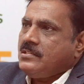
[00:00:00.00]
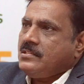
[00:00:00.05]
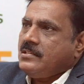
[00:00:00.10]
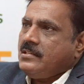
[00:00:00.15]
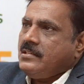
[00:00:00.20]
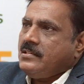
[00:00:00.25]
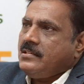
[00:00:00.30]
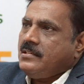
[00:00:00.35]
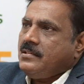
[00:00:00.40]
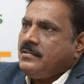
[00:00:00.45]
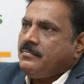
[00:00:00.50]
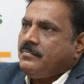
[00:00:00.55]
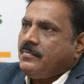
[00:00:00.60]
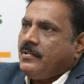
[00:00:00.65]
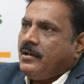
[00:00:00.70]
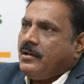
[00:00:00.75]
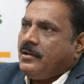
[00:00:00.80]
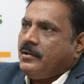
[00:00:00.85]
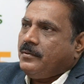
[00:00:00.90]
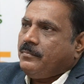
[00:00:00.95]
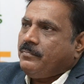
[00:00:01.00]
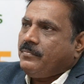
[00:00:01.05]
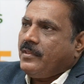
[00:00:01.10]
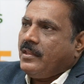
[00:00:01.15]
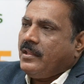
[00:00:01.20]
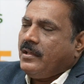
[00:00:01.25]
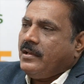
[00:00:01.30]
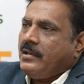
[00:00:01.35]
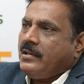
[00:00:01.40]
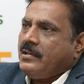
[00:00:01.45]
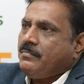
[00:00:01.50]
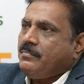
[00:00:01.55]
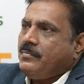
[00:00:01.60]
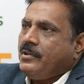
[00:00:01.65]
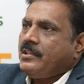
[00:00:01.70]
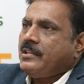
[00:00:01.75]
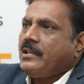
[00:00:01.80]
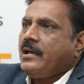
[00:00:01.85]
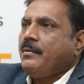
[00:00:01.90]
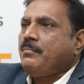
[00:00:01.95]

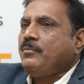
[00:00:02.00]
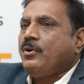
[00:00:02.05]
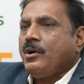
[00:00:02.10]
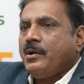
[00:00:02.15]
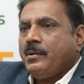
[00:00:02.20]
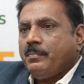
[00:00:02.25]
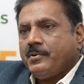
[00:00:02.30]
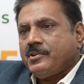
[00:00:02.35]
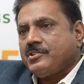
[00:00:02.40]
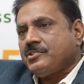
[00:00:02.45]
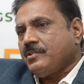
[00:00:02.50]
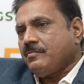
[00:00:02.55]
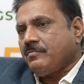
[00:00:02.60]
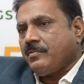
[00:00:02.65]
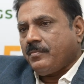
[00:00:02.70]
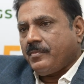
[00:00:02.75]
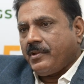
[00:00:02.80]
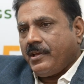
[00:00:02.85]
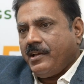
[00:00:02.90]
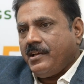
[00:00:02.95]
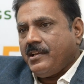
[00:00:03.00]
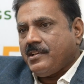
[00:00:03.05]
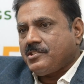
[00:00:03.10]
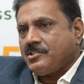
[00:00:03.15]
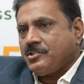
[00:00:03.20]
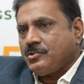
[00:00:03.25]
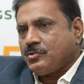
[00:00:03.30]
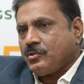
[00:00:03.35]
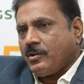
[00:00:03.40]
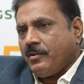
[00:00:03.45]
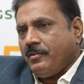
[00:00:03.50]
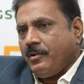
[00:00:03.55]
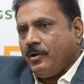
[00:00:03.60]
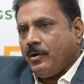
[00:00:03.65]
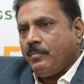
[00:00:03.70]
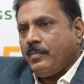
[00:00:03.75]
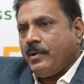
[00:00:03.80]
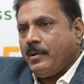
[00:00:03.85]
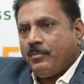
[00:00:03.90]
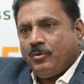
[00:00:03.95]
Because I am not a person from the industry, so I will
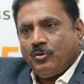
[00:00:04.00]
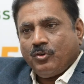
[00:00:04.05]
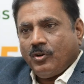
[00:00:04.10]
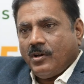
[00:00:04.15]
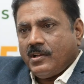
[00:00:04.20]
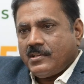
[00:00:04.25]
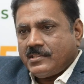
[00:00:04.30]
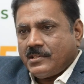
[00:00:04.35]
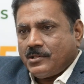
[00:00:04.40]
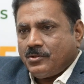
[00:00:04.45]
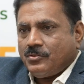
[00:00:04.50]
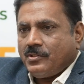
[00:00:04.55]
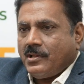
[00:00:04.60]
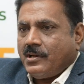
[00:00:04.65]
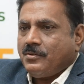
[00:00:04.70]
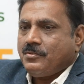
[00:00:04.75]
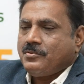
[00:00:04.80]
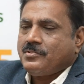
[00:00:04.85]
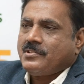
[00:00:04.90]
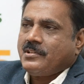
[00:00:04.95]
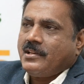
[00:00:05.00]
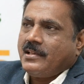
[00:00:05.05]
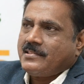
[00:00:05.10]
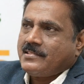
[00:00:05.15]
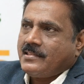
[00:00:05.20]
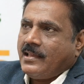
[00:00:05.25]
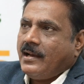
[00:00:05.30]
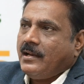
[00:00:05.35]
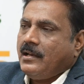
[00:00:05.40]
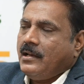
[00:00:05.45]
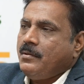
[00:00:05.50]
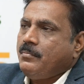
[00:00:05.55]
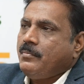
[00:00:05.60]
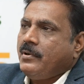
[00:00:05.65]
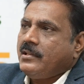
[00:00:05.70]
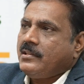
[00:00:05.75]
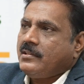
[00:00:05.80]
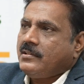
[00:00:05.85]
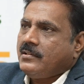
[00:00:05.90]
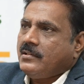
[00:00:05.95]
not be able to answer to that question exactly,
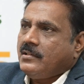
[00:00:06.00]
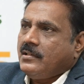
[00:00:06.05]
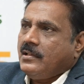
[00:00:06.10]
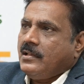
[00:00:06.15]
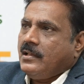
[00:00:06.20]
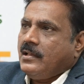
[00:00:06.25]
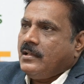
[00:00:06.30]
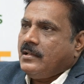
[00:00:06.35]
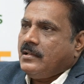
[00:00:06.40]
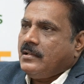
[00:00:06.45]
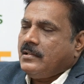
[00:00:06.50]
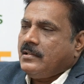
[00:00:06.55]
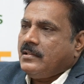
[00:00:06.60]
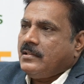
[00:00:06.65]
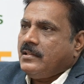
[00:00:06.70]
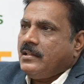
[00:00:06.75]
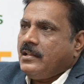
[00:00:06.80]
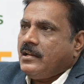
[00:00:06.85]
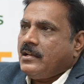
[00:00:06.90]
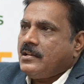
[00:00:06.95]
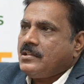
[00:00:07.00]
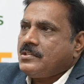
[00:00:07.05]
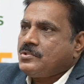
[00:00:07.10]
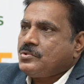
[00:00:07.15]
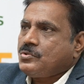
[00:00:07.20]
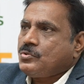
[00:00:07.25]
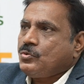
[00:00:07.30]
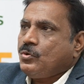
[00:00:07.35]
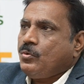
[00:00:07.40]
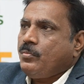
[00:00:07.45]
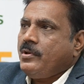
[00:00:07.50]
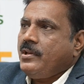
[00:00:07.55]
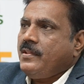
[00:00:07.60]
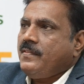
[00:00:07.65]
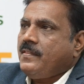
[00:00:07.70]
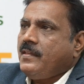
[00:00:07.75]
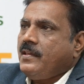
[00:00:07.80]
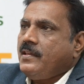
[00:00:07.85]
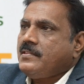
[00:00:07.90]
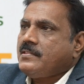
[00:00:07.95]
but there are so many
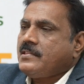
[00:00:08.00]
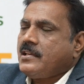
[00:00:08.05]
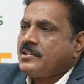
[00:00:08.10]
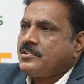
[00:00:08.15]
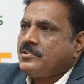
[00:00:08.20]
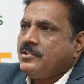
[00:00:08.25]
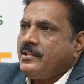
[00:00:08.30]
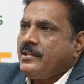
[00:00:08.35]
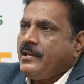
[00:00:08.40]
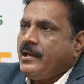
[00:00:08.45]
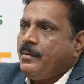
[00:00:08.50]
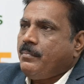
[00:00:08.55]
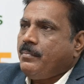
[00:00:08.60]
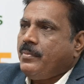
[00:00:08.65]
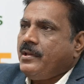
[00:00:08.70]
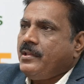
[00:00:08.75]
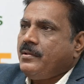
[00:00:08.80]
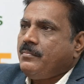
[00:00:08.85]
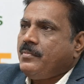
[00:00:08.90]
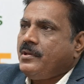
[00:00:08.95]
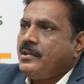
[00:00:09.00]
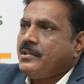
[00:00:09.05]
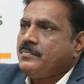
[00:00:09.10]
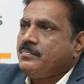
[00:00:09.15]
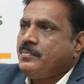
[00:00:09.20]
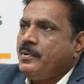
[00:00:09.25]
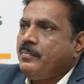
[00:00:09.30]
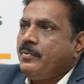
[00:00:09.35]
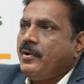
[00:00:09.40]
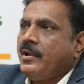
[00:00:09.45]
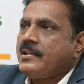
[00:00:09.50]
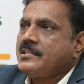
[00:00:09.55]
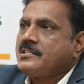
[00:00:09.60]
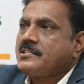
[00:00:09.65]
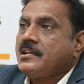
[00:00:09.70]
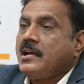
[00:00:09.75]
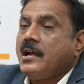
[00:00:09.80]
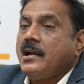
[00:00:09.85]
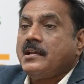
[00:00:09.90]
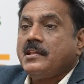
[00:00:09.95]
things actually happening because people are
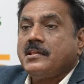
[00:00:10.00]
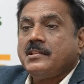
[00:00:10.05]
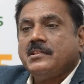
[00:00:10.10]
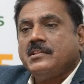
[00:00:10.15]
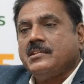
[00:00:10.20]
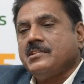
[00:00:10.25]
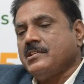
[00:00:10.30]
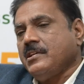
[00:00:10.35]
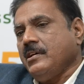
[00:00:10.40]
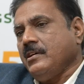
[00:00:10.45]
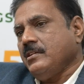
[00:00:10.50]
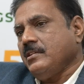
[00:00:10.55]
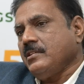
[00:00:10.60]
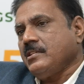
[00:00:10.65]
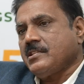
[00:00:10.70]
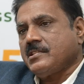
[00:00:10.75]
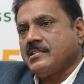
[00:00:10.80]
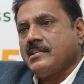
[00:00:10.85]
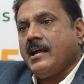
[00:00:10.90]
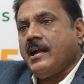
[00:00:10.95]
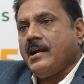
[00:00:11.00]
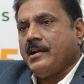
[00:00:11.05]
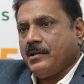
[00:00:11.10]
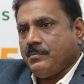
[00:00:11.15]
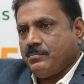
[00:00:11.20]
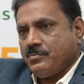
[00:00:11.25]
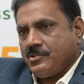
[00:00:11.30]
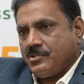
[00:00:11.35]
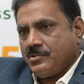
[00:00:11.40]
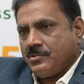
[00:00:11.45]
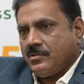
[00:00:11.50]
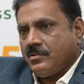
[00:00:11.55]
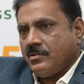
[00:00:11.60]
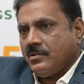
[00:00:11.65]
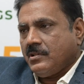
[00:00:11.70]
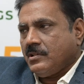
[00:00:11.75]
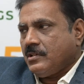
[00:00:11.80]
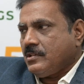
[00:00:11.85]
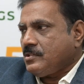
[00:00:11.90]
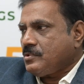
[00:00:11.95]
starting the startups.
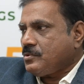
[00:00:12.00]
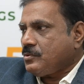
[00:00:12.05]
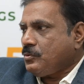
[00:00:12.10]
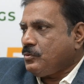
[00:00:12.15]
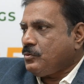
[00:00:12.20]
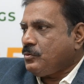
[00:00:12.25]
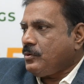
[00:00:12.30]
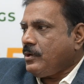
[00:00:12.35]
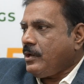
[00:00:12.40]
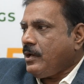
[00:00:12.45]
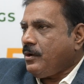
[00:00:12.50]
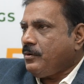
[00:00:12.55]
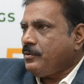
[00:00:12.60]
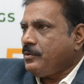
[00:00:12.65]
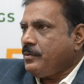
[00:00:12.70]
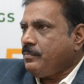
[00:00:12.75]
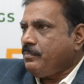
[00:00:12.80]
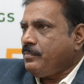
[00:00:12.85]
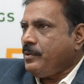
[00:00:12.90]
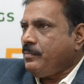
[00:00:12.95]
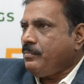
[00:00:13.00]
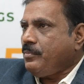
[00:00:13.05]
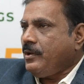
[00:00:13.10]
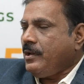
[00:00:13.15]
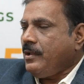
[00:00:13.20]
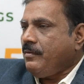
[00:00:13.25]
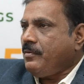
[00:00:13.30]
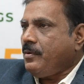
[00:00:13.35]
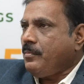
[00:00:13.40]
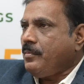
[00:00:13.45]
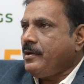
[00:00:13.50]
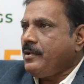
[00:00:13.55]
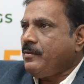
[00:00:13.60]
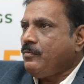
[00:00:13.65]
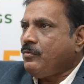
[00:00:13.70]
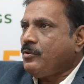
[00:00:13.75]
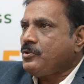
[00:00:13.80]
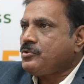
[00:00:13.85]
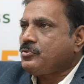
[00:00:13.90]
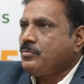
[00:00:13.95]
So now everybody
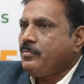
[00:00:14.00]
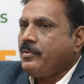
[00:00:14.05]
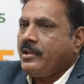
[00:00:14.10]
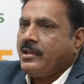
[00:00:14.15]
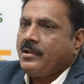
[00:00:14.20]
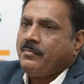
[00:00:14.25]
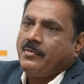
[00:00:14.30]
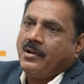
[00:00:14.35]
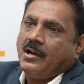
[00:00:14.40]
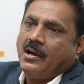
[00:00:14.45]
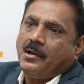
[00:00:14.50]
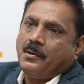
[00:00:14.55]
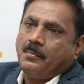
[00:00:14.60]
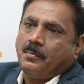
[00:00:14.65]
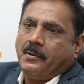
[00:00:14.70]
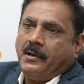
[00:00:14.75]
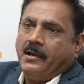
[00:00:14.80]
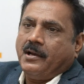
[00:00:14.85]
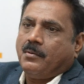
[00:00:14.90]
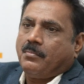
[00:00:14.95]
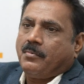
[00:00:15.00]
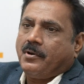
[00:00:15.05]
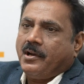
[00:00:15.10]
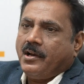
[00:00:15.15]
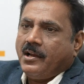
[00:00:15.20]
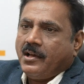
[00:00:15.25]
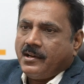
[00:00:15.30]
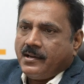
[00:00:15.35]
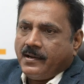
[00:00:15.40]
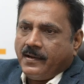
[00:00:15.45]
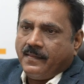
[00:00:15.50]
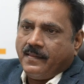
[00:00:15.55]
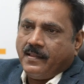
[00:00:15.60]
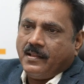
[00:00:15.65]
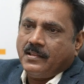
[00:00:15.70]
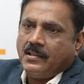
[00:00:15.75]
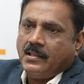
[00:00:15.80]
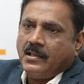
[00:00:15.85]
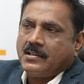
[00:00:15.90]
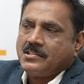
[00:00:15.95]
wants to become an entrepreneur and
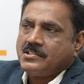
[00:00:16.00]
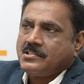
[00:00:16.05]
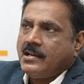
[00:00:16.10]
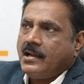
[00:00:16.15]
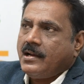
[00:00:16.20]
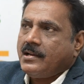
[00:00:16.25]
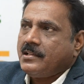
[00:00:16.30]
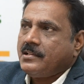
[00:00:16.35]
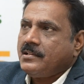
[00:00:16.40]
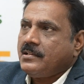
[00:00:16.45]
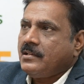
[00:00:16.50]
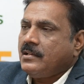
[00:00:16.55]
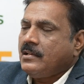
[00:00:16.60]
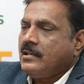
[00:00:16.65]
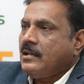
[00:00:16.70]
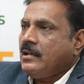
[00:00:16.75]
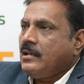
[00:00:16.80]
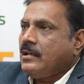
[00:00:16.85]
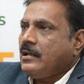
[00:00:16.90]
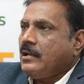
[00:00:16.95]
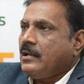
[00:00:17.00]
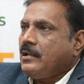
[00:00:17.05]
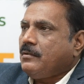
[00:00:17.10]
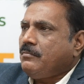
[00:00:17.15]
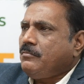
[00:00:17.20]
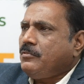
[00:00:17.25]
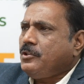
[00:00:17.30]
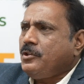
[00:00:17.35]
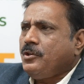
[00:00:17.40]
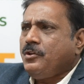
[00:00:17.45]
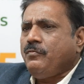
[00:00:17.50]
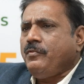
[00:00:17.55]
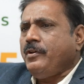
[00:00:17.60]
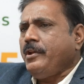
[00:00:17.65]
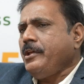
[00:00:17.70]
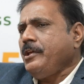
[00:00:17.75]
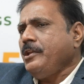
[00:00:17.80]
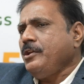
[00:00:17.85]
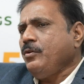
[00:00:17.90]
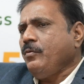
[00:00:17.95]
then they are starting within
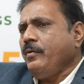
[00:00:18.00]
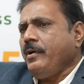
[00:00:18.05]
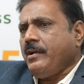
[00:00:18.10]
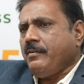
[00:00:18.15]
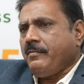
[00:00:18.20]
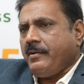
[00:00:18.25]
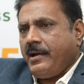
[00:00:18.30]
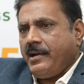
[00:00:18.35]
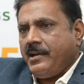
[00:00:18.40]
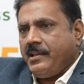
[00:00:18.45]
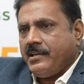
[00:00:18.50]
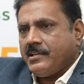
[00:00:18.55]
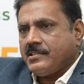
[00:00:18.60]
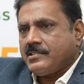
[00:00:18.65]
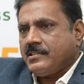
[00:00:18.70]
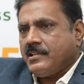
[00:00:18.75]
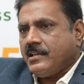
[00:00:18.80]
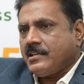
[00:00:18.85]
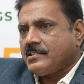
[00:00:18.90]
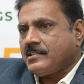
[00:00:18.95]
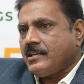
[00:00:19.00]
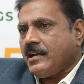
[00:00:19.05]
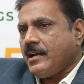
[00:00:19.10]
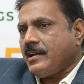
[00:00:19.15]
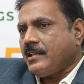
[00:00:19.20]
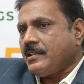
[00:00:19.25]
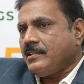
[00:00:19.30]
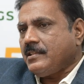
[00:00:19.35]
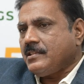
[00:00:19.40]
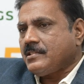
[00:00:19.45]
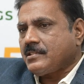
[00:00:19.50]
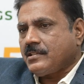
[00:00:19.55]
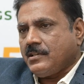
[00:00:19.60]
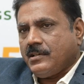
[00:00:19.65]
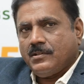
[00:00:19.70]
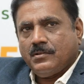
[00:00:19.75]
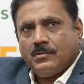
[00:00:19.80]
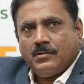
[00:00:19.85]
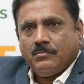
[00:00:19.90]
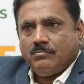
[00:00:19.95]
very innovative ideas. They are starting
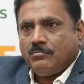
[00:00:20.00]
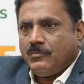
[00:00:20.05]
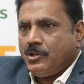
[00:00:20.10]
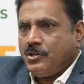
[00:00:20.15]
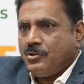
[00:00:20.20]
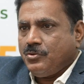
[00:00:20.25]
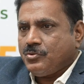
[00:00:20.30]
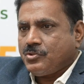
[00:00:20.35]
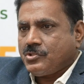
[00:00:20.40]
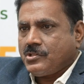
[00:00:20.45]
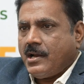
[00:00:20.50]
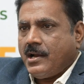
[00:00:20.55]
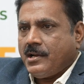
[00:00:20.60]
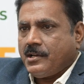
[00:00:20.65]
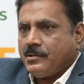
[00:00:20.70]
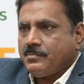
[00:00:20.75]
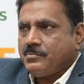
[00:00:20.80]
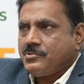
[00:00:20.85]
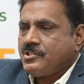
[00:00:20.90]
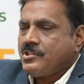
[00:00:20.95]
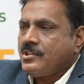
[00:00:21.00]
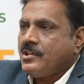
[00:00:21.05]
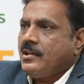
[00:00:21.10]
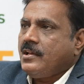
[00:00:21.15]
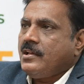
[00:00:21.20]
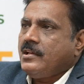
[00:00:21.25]
the new startups.